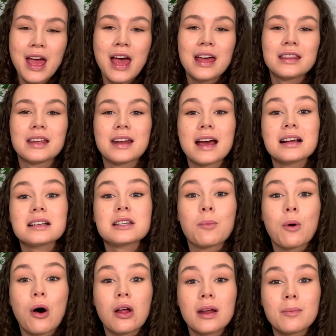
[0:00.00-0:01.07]
The Nectar
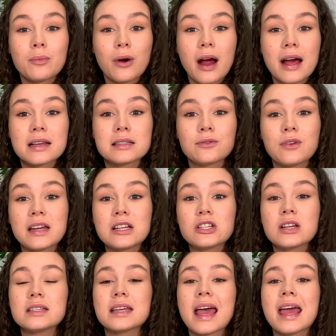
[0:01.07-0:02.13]
Pollen Press features
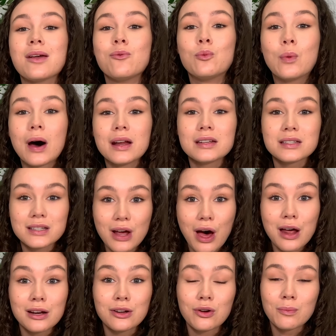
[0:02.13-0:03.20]
a 1-ton
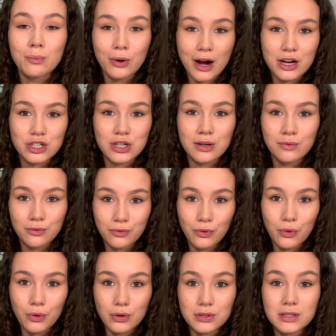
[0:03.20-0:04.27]
compression
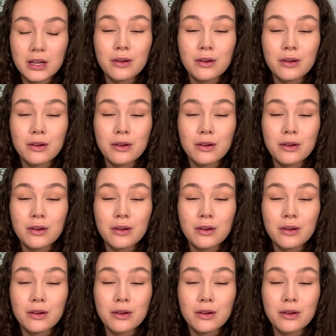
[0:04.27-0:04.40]
force,